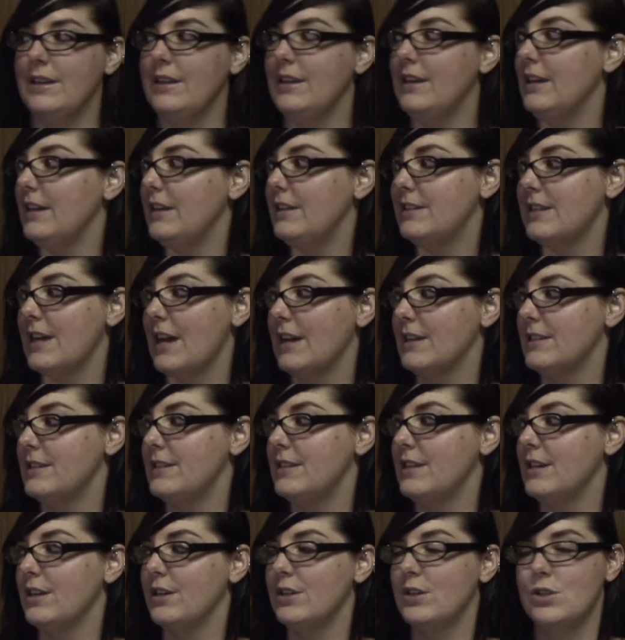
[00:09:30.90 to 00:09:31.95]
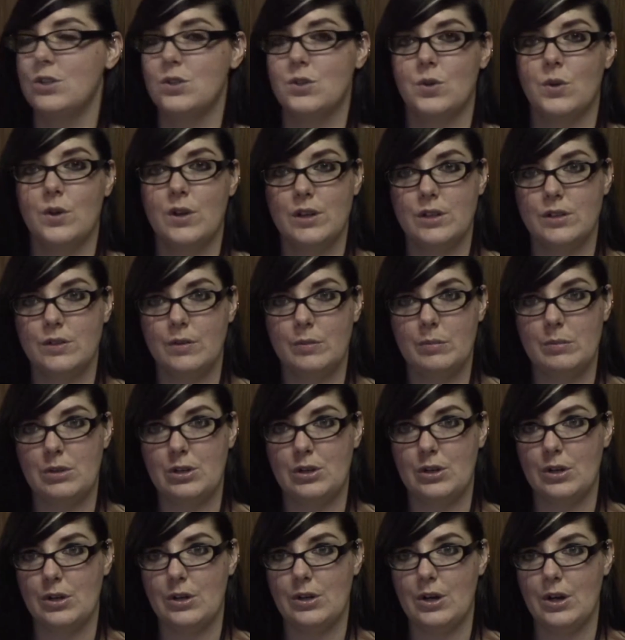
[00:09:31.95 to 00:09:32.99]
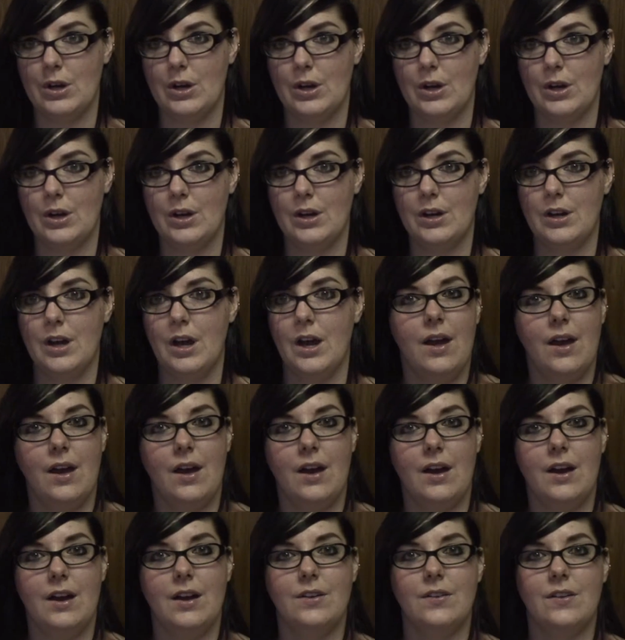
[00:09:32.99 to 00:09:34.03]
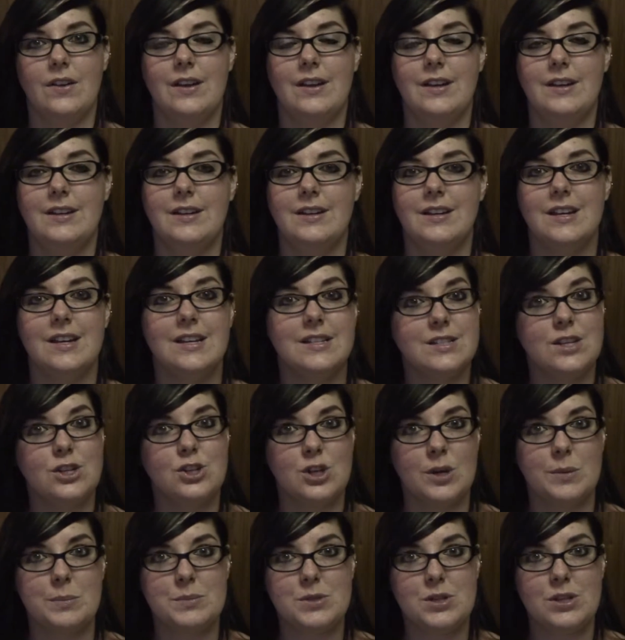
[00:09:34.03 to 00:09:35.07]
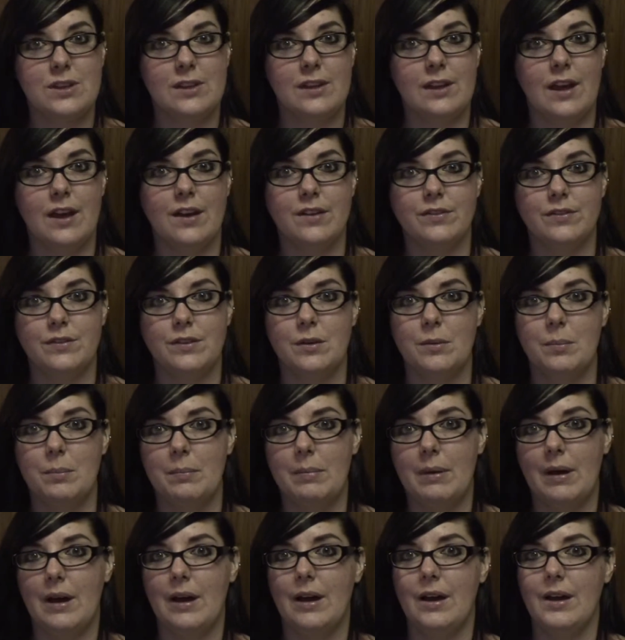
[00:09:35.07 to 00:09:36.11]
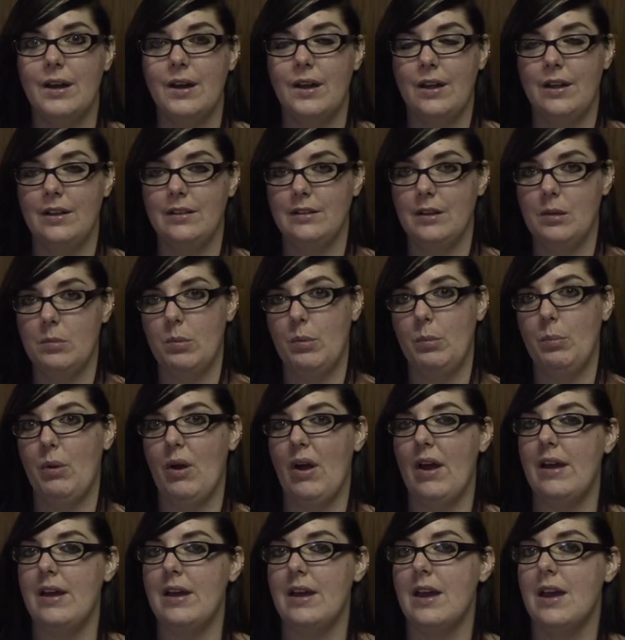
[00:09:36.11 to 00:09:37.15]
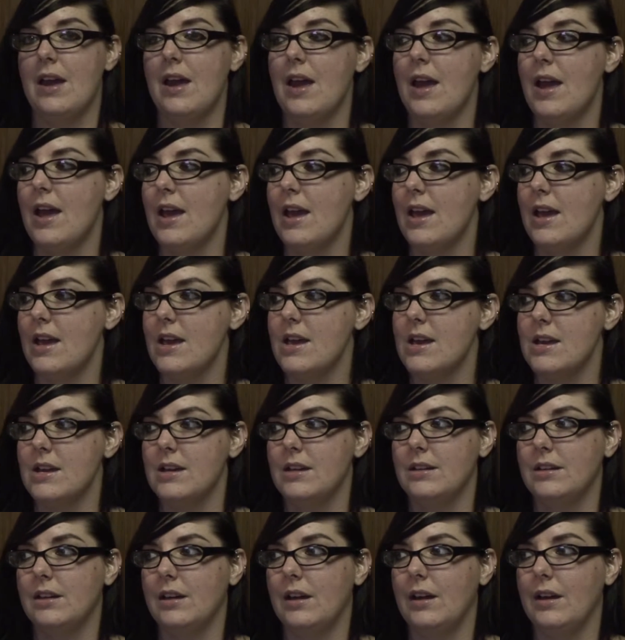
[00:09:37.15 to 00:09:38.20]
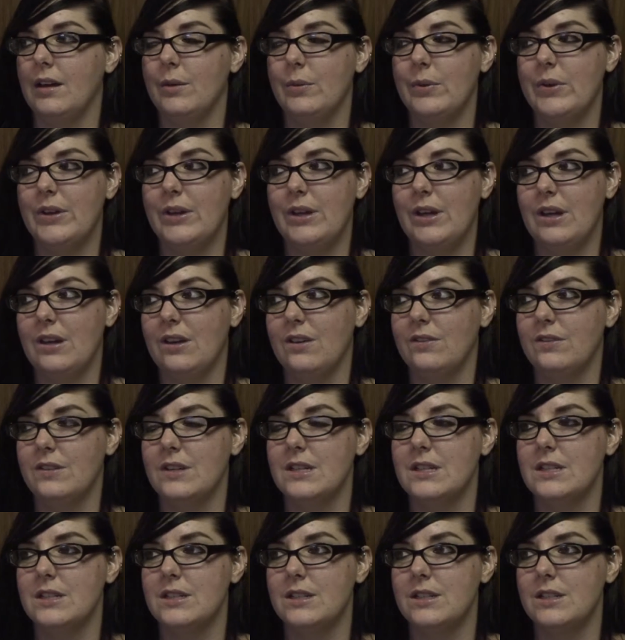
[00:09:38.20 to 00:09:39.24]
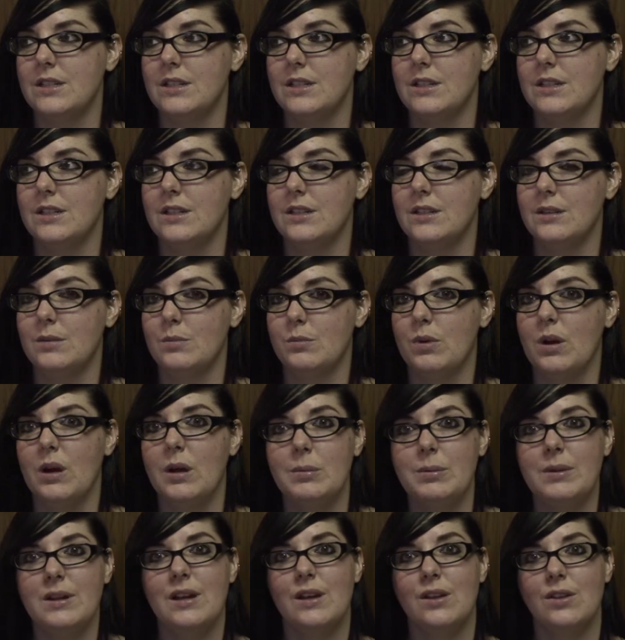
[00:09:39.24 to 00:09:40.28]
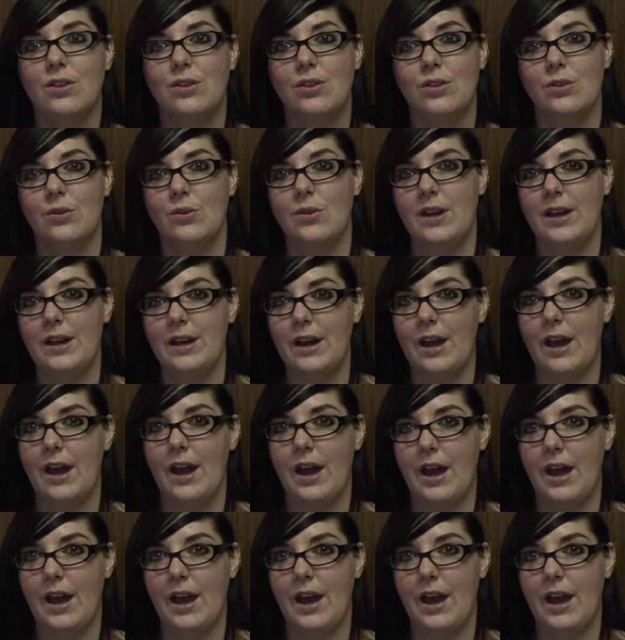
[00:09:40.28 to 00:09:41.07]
Geektastic Stories from the Nerd Herd. I read It's a Jump to the Left by Libba Bray, and I would give it probably a 3.5